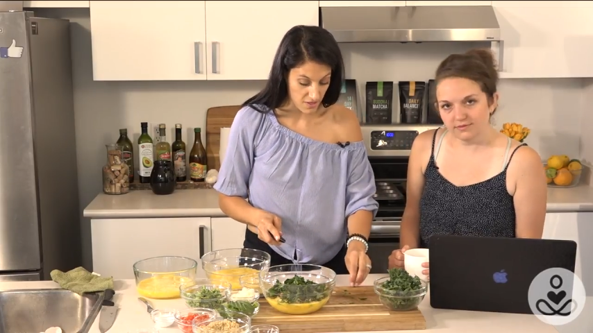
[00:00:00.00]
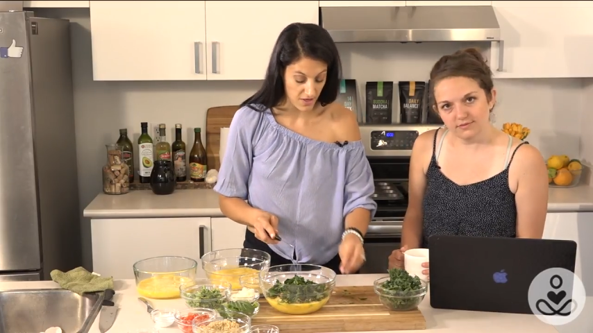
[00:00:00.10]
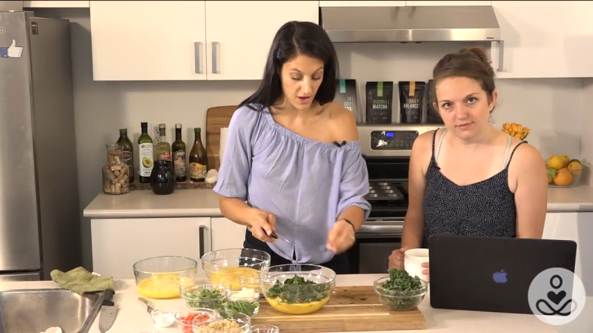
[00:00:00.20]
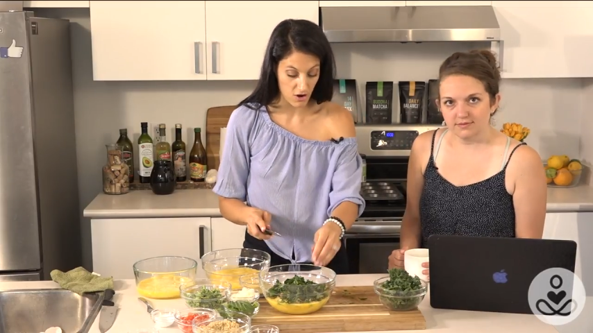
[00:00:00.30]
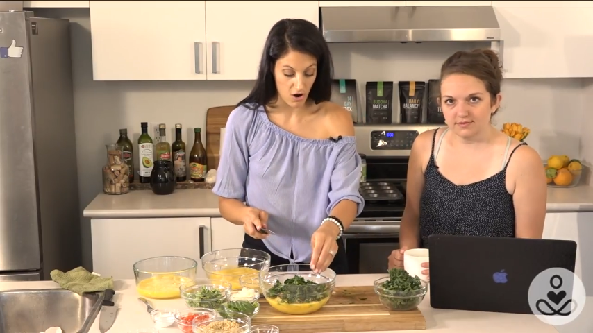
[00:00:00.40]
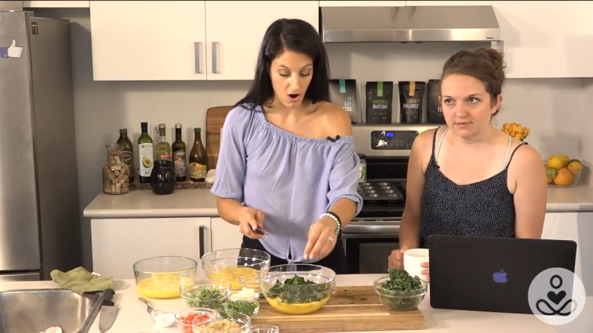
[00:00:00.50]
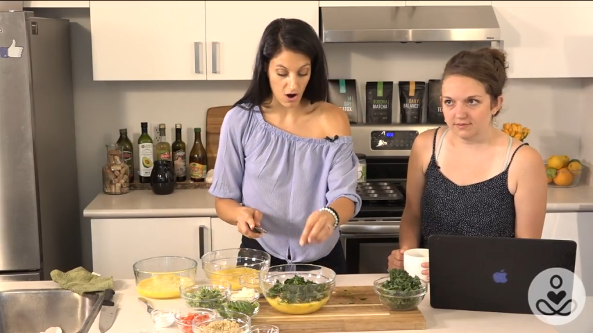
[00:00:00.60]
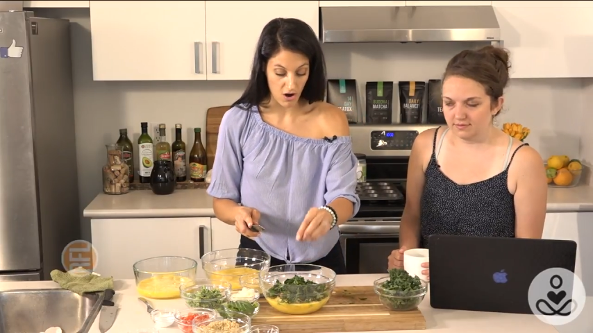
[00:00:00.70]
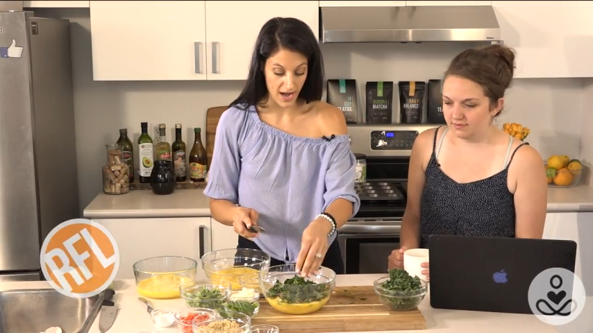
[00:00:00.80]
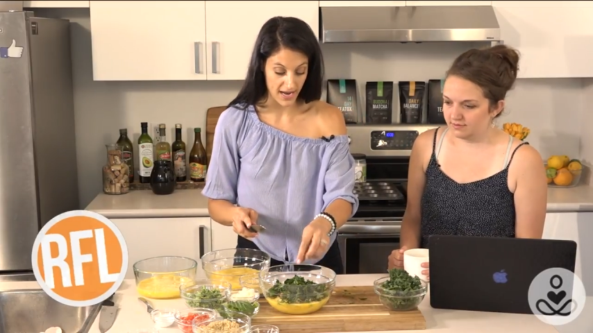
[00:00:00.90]
Speaker 1: there
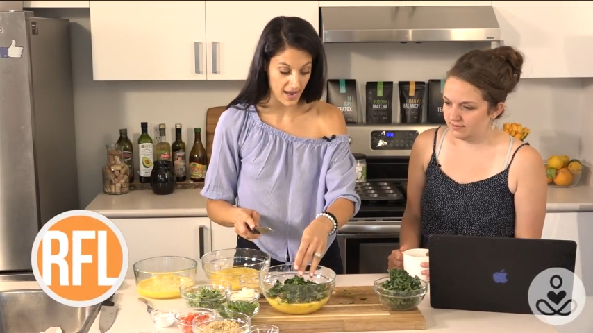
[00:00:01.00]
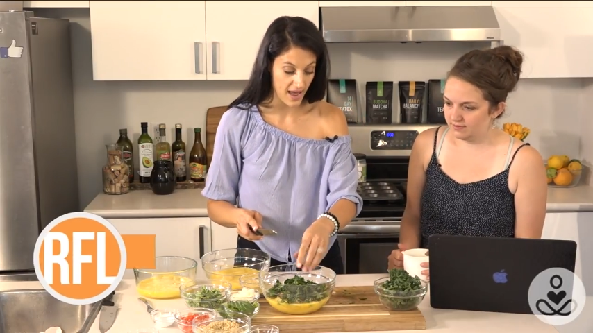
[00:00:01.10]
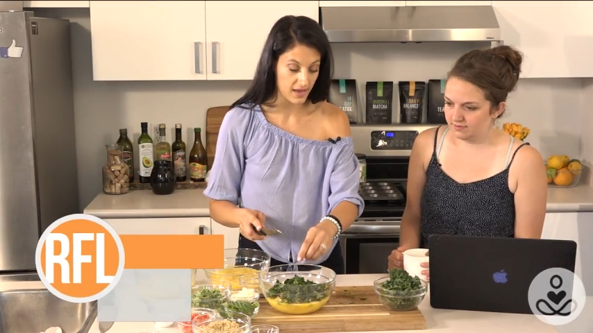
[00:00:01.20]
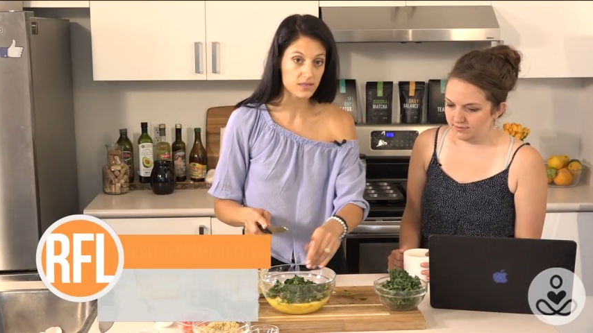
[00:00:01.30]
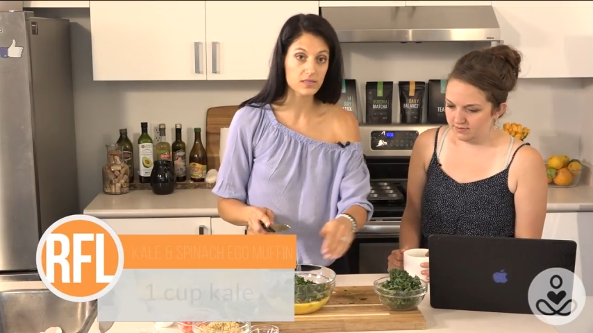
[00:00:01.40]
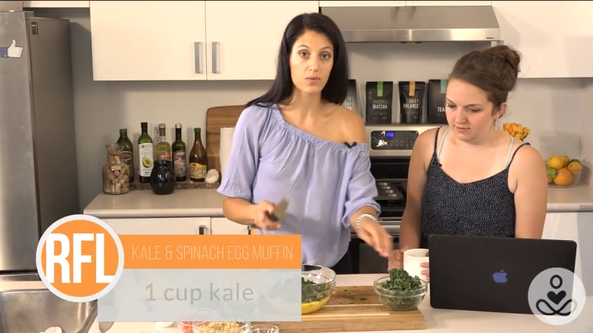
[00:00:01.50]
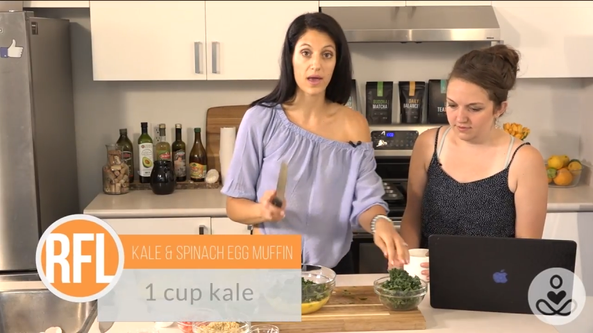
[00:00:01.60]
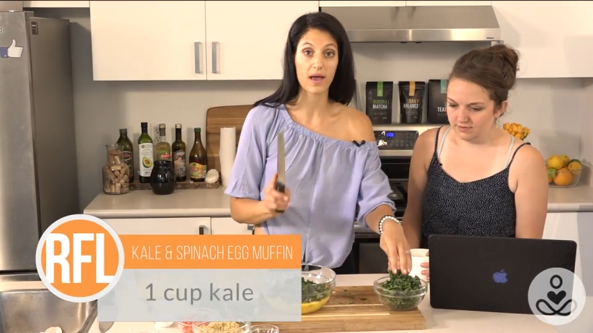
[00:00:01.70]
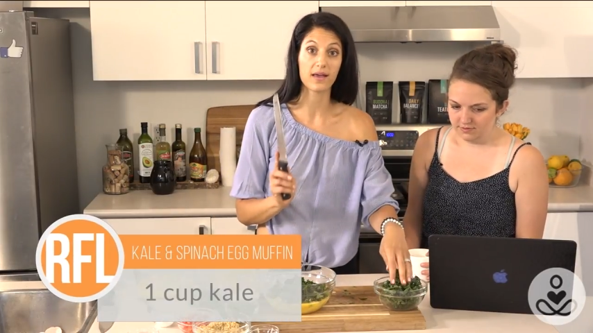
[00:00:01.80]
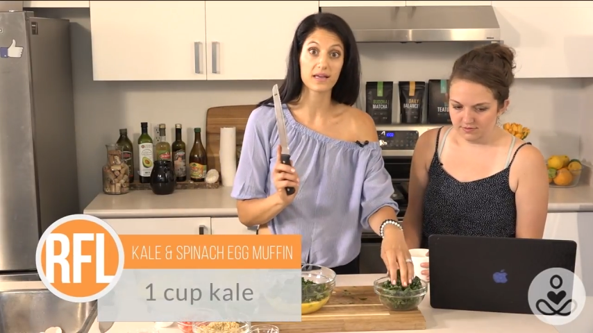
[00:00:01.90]
are eight eggs.
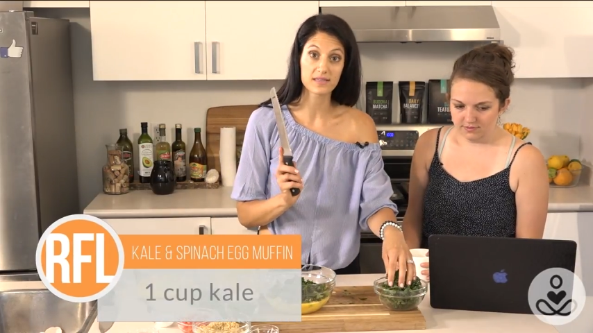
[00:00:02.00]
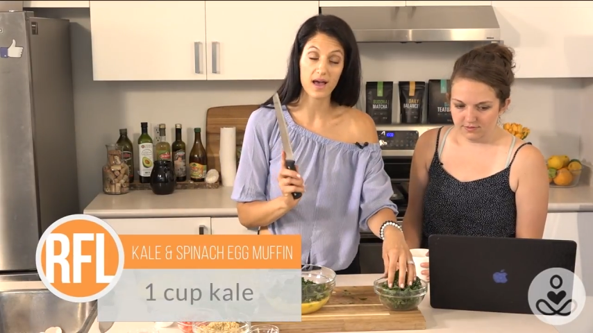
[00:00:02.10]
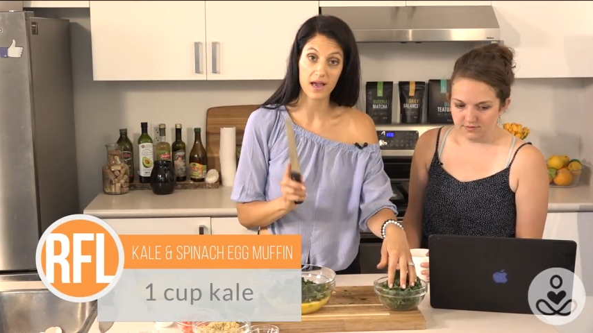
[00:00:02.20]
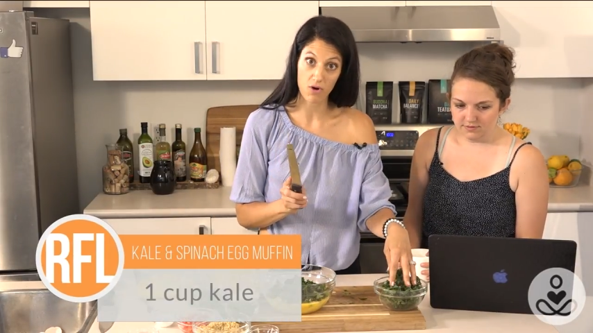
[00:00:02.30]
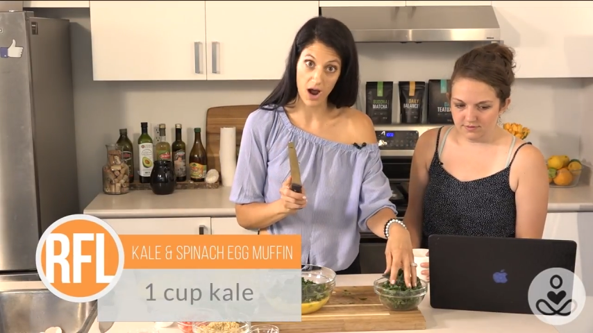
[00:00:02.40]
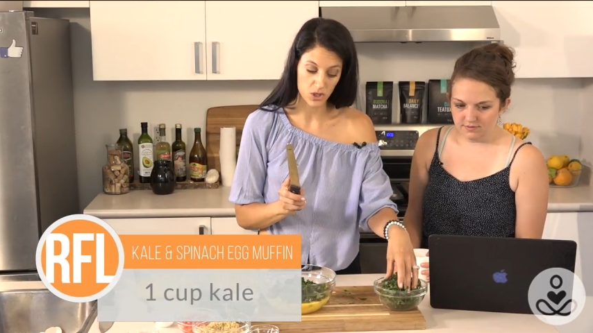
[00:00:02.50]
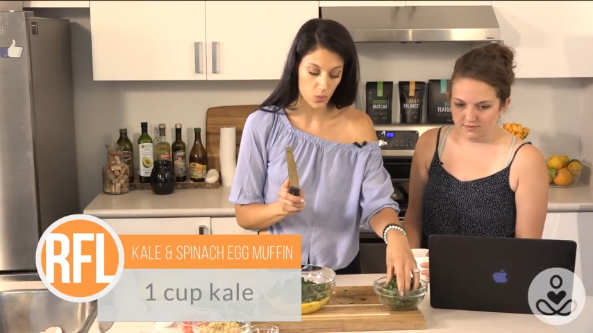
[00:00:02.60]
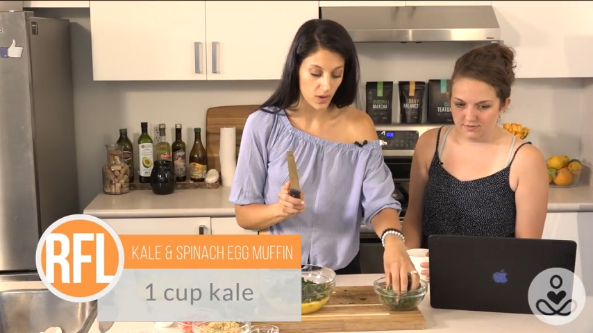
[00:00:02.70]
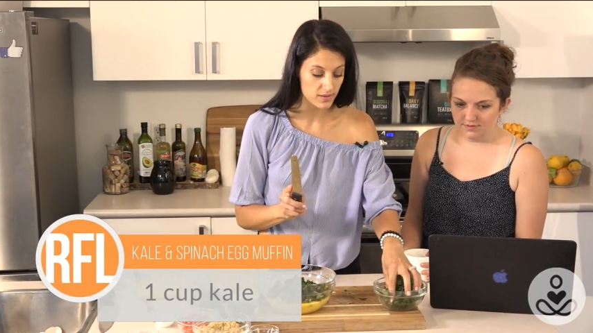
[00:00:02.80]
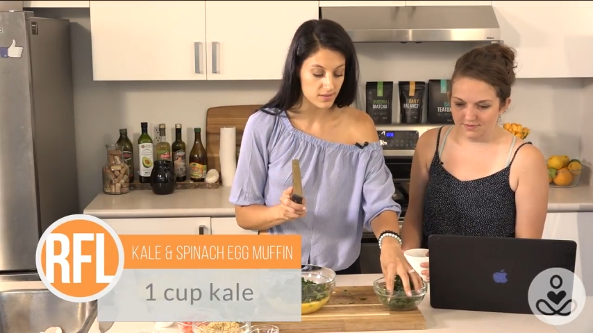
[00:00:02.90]
Okay, yes, I
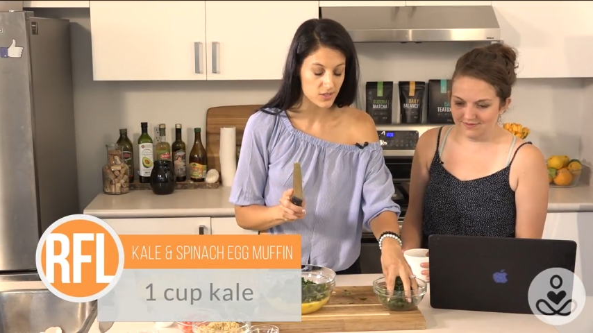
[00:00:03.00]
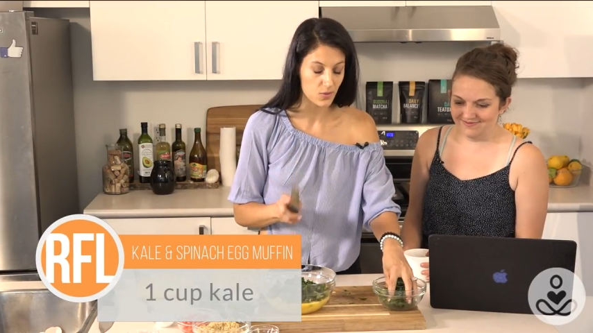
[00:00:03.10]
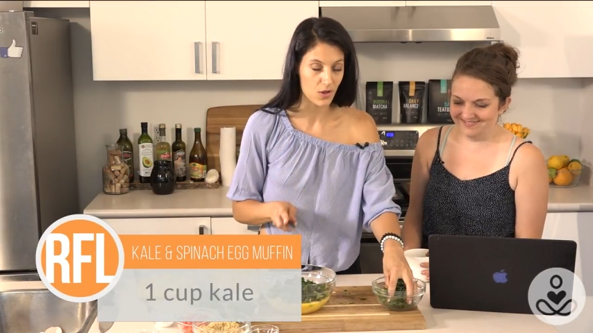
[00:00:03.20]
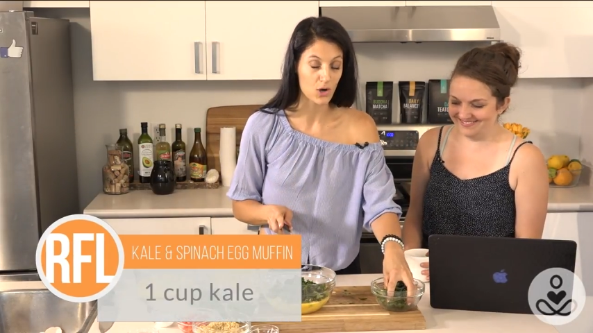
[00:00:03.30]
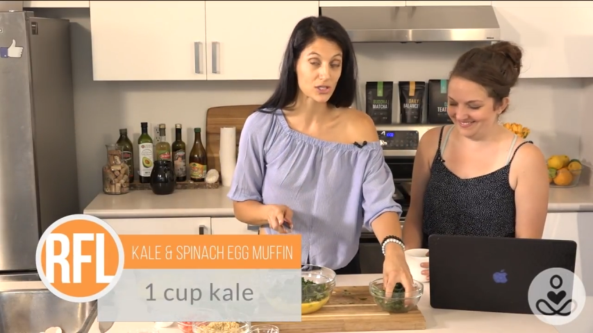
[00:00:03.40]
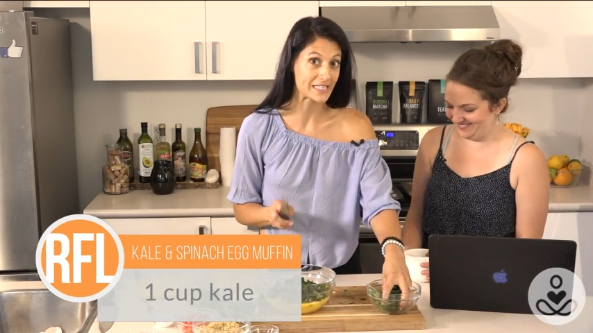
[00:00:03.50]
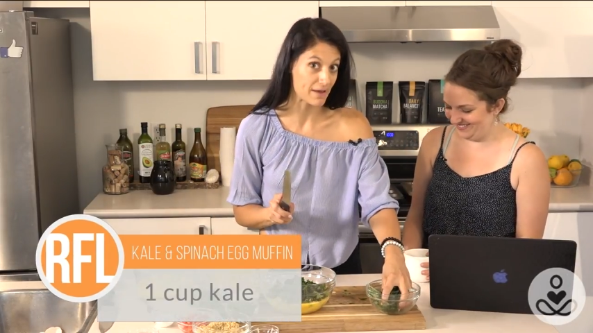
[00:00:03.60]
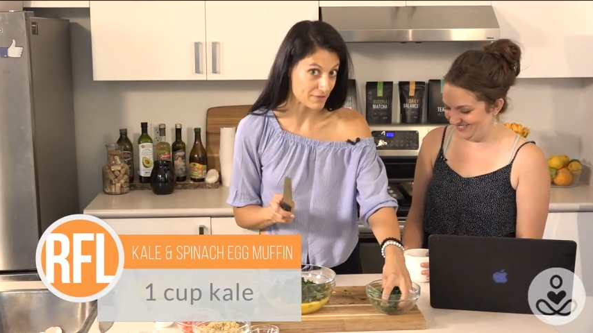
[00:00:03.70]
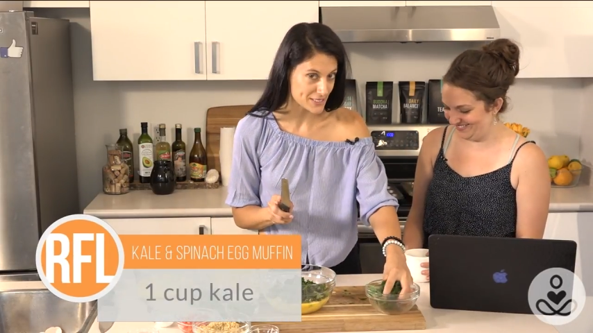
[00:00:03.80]
cracked one. So there are seven